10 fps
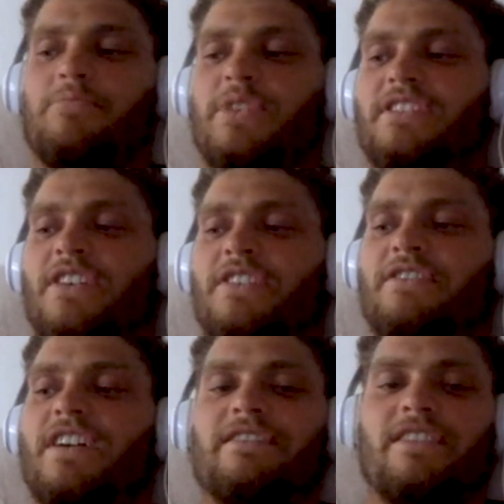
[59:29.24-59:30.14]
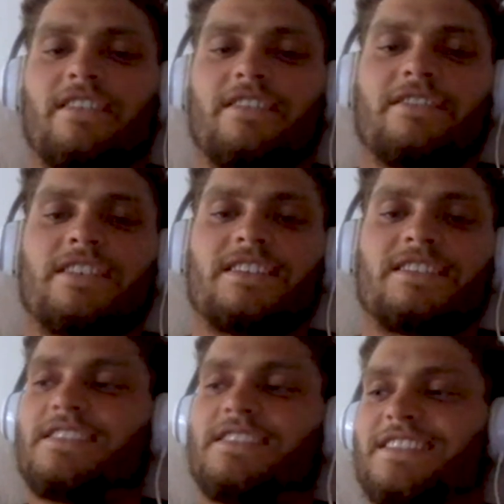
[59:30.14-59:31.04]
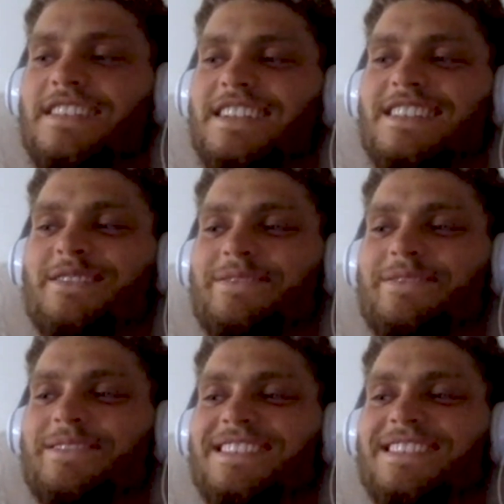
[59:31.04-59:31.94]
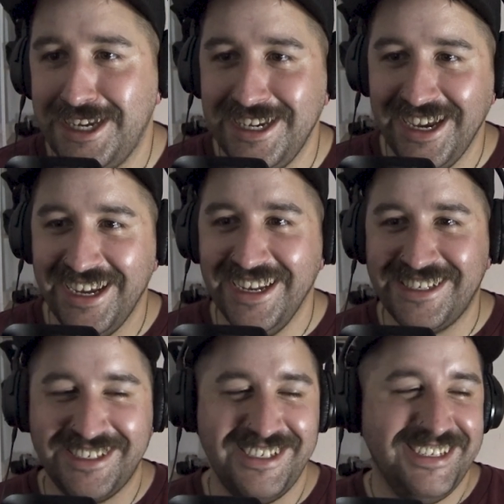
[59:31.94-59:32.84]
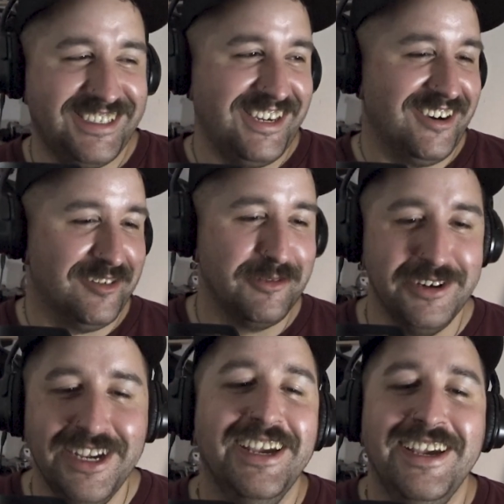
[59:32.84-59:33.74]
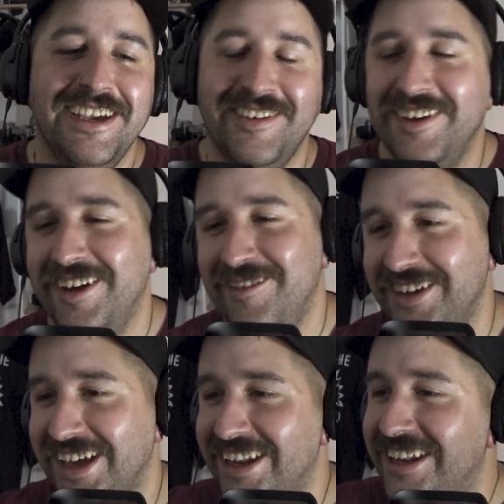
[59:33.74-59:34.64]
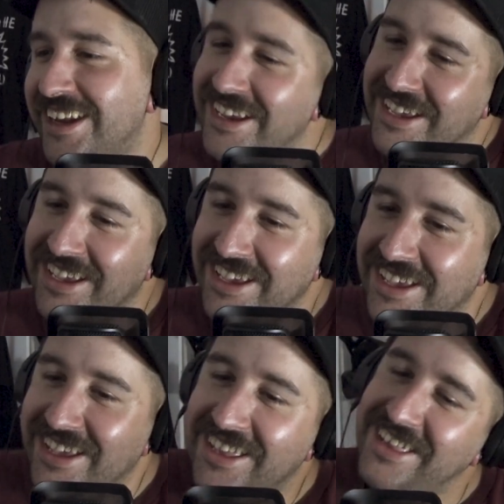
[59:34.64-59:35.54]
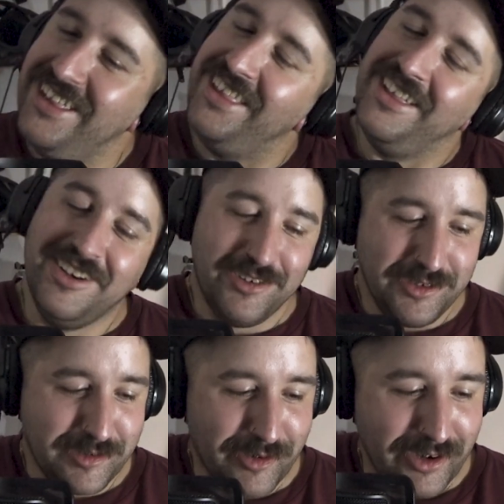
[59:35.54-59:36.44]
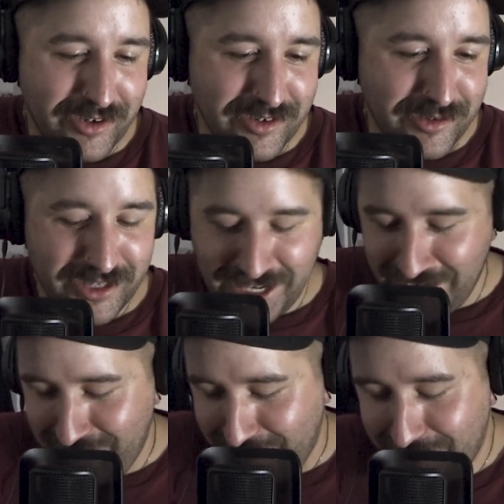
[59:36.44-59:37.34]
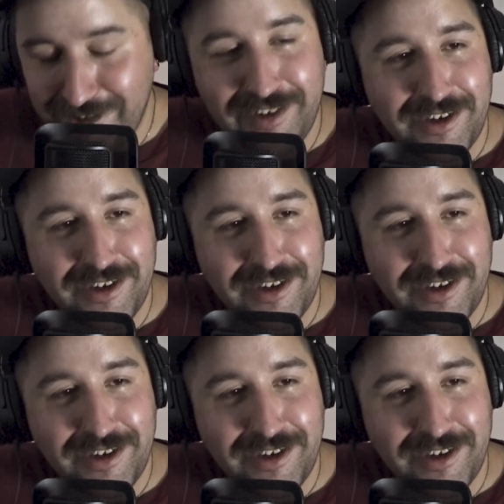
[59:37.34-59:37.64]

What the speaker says: But don't ride road, kids. It's not fun. it's terrible. Oh man. All the Canyon road sales.